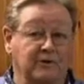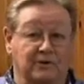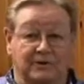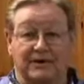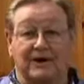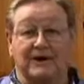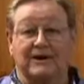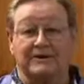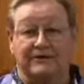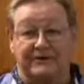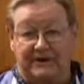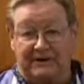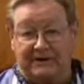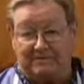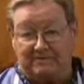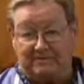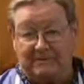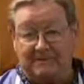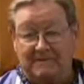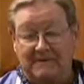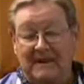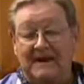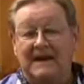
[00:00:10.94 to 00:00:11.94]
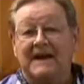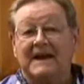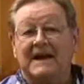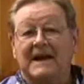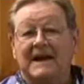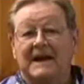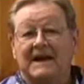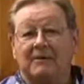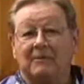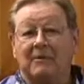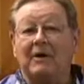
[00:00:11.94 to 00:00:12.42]
Cooking tip.
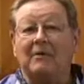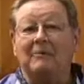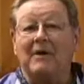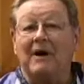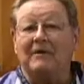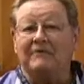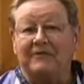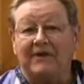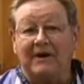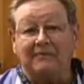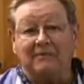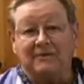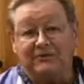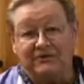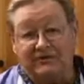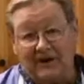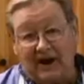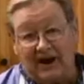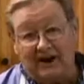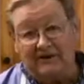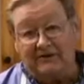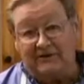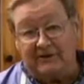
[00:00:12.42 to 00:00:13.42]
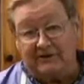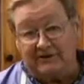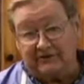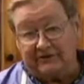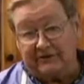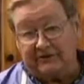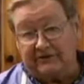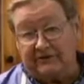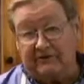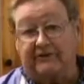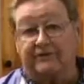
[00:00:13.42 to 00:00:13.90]
One of my favorite side
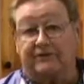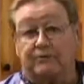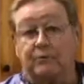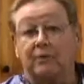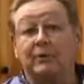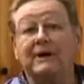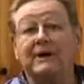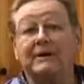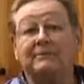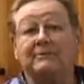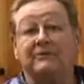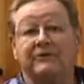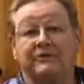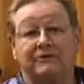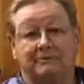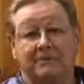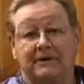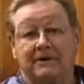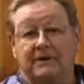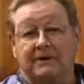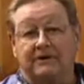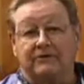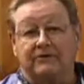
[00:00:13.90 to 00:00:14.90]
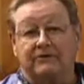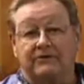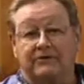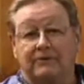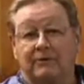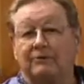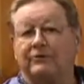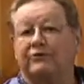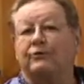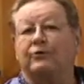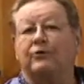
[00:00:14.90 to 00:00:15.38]
dishes is creamed spinach. It
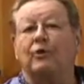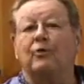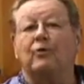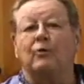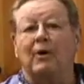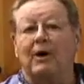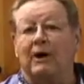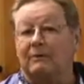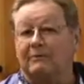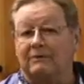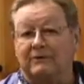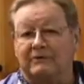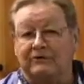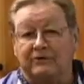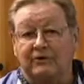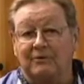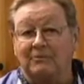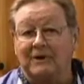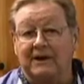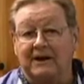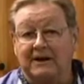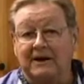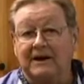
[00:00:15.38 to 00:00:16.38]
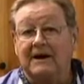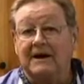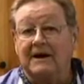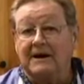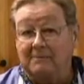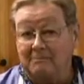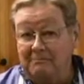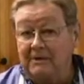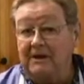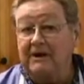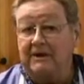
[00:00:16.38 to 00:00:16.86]
goes so well with so many
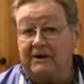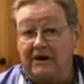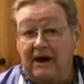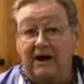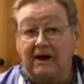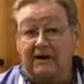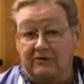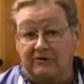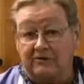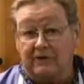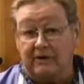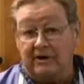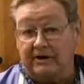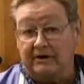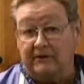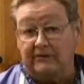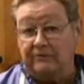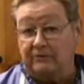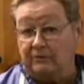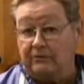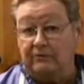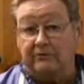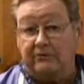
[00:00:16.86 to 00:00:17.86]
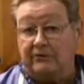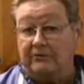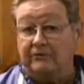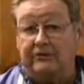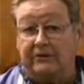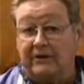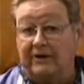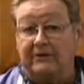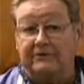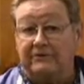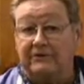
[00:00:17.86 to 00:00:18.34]
meat entrees or
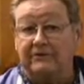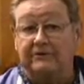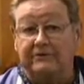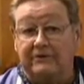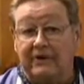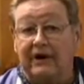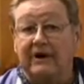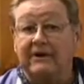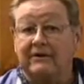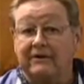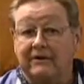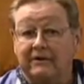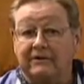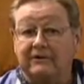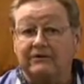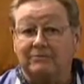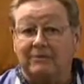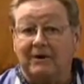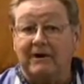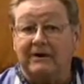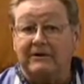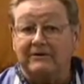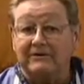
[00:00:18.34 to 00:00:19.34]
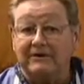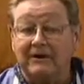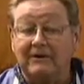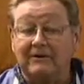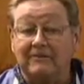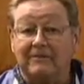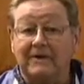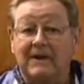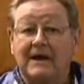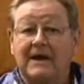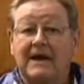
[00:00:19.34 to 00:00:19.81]
just as a side dish by
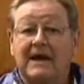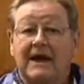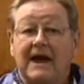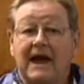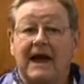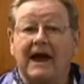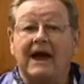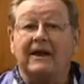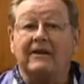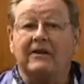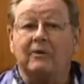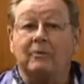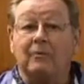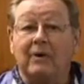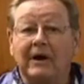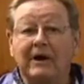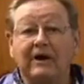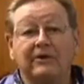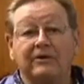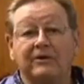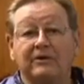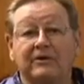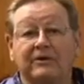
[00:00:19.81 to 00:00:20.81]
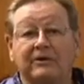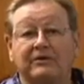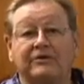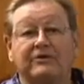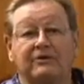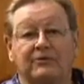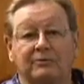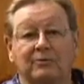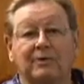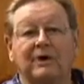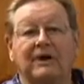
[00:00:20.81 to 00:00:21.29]
itself. And the way to do this
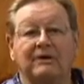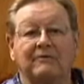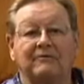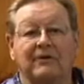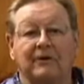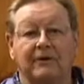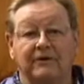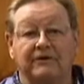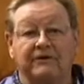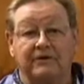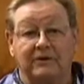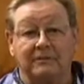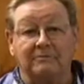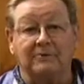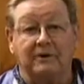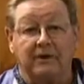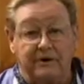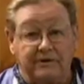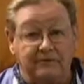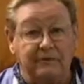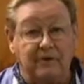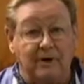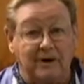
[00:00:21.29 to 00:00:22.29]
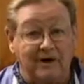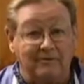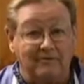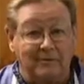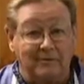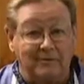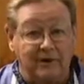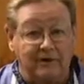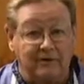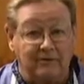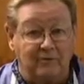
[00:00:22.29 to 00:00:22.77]
is really very simple if you have
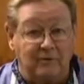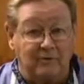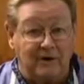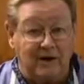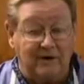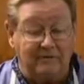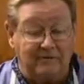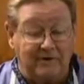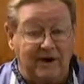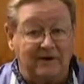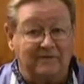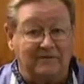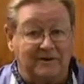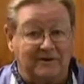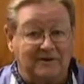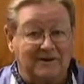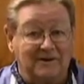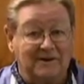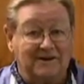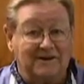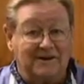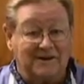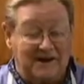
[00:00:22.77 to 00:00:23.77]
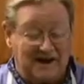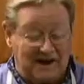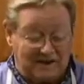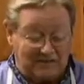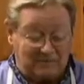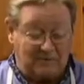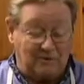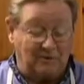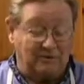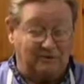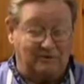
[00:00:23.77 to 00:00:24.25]
a microwave oven.
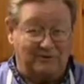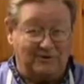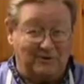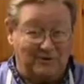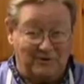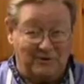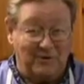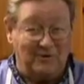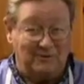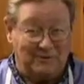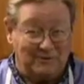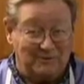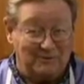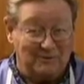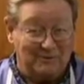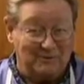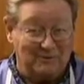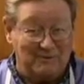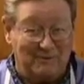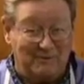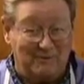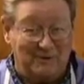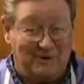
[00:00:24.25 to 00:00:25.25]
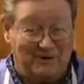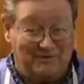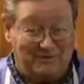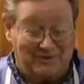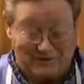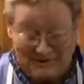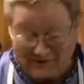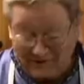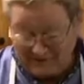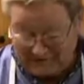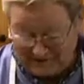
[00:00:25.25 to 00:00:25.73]
And of course if you don't, you wouldn't be
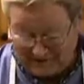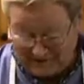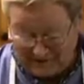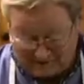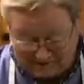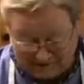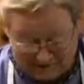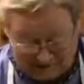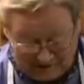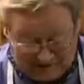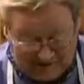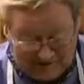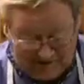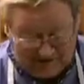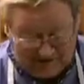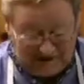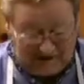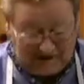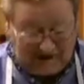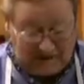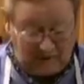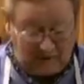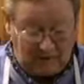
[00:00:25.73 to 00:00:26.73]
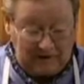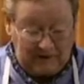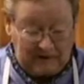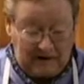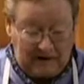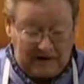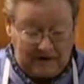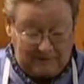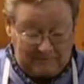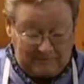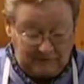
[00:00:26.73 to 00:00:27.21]
watching these tips. Now what
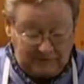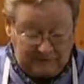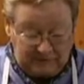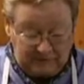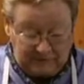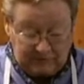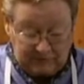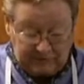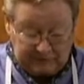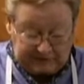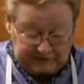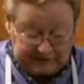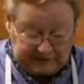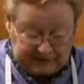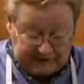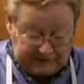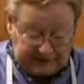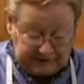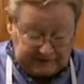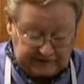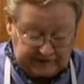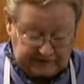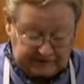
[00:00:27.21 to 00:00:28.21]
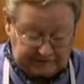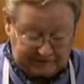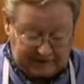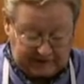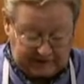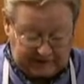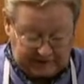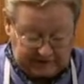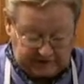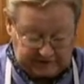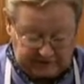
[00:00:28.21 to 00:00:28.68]
I'm going to do is to take this
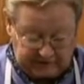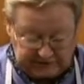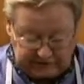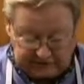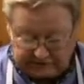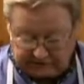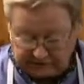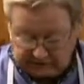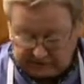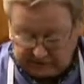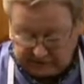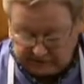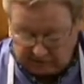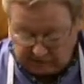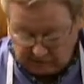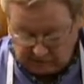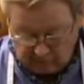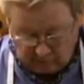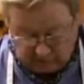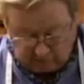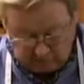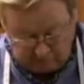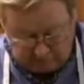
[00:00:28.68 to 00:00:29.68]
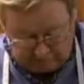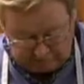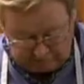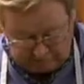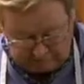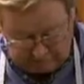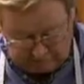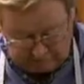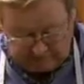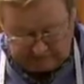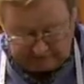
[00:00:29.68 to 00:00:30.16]
spinach. This is one whole
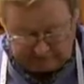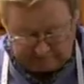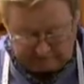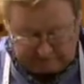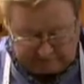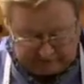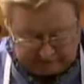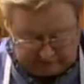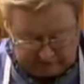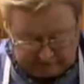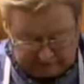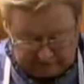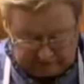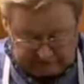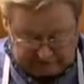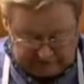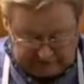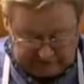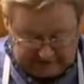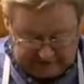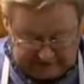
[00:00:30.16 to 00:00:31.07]
big bunch.